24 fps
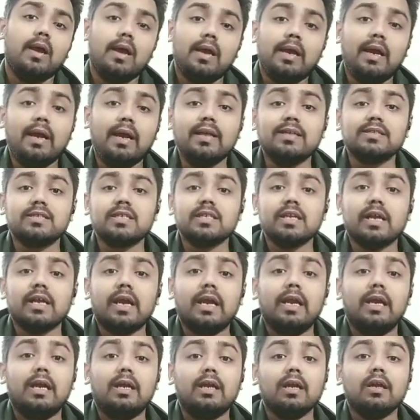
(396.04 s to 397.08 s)
It is an
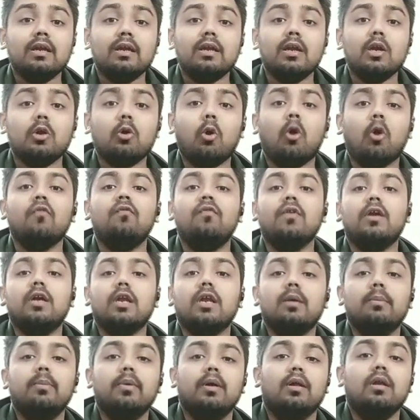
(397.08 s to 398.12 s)
internal
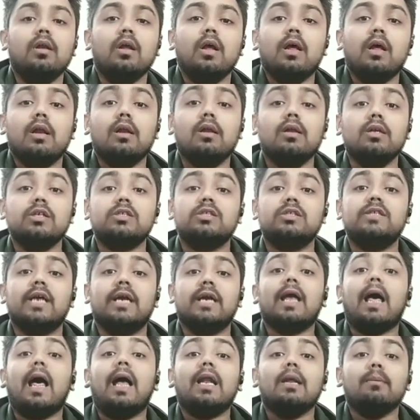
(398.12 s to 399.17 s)
configurable list
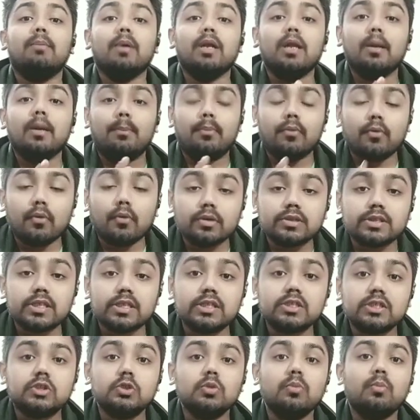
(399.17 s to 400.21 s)
that enable a
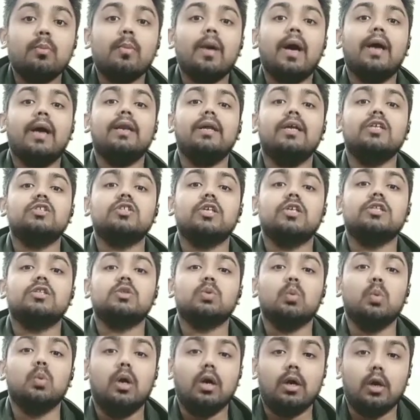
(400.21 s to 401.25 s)
process to manage its
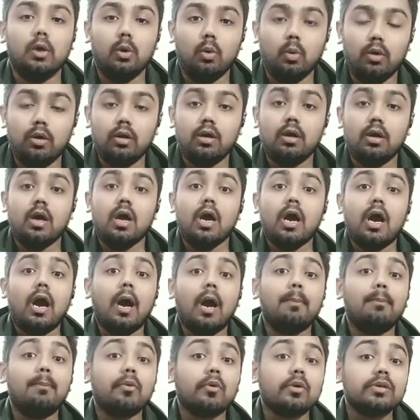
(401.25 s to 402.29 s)
workload.
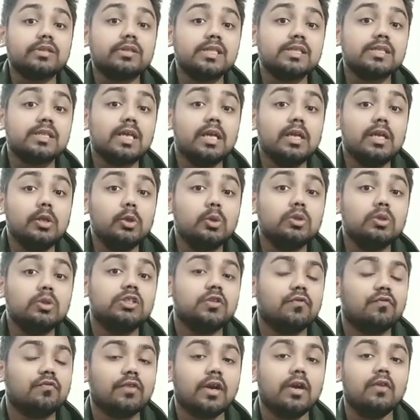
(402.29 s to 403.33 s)
A process can use
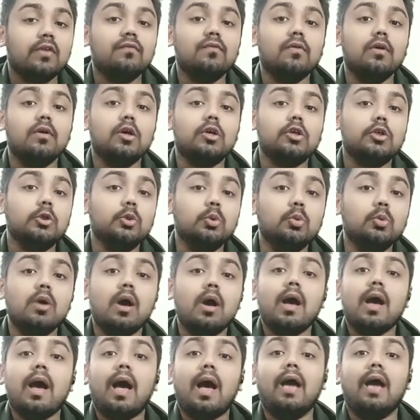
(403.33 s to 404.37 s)
different work queue
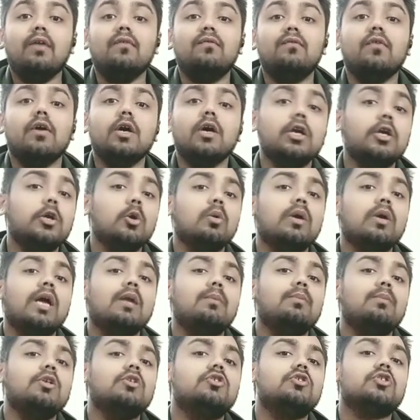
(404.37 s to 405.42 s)
and work queue can
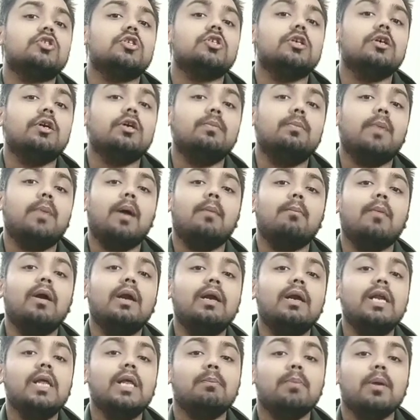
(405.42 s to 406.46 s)
be shared by
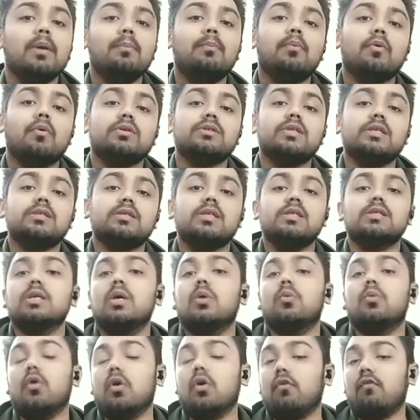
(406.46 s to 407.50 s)
multiple processes
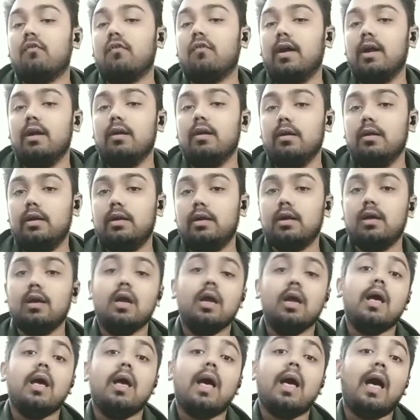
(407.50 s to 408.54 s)
if required.
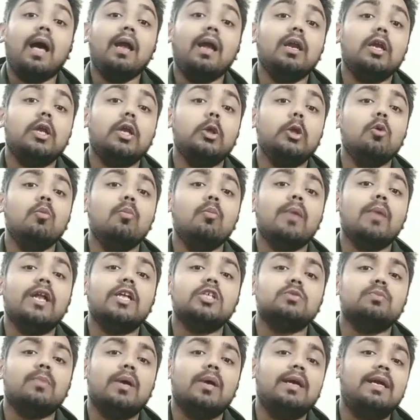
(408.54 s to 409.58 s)
And queue
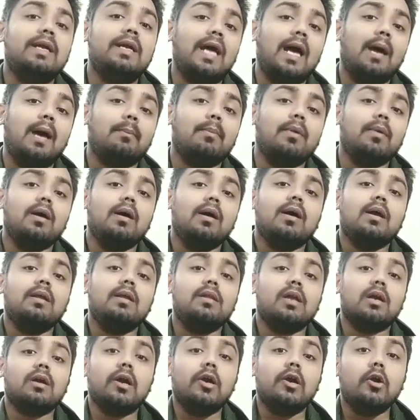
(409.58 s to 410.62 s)
management tab in
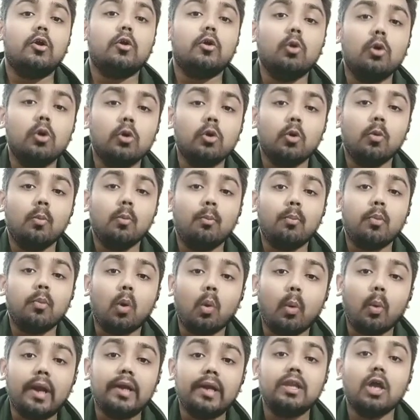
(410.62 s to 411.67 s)
the control room
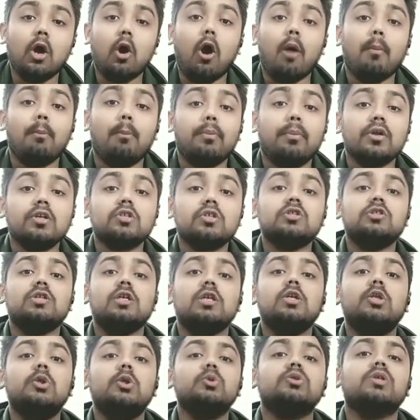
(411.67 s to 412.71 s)
provide the operational
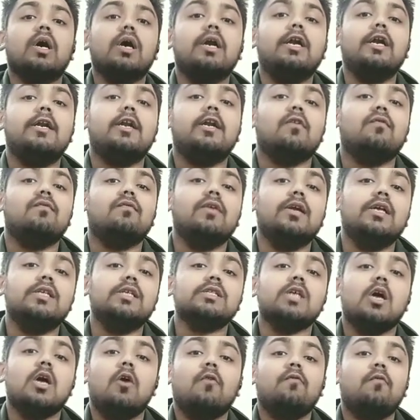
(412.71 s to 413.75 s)
user interface
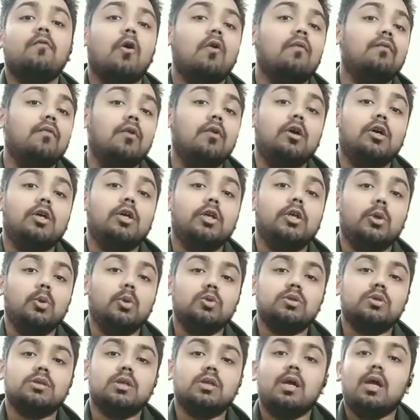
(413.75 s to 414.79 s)
for work
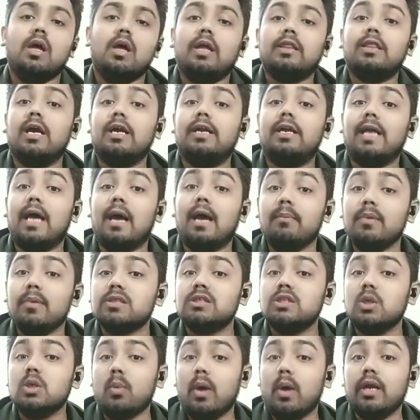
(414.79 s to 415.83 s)
queues. The tab is
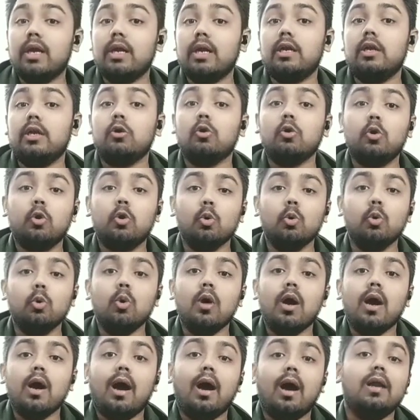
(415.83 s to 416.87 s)
divided into two,
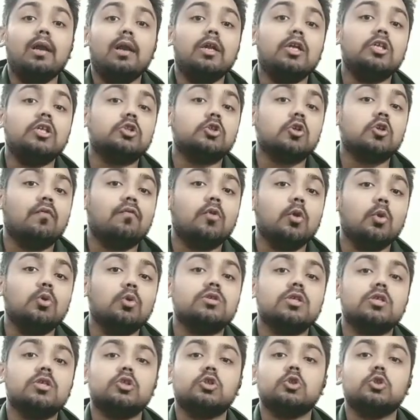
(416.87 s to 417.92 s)
a list of queues
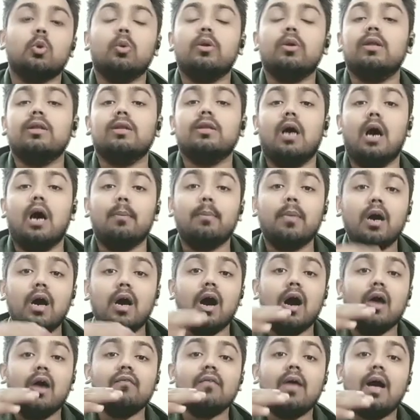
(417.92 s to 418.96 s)
is shown in the upper
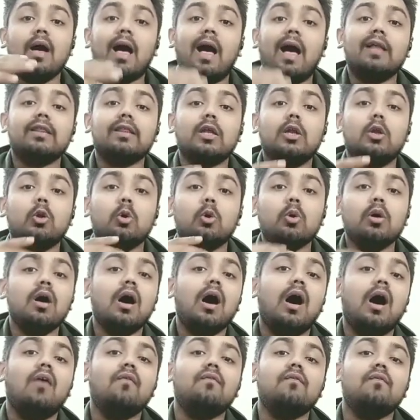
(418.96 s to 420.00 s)
half and the lower
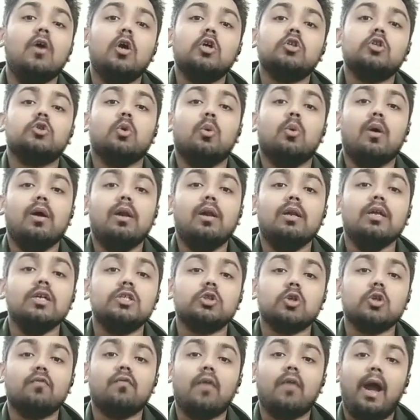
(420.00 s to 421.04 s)
half show a
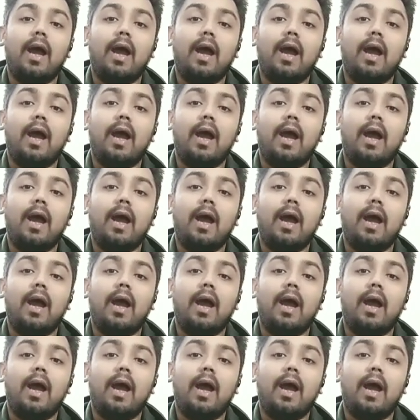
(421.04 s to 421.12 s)
list of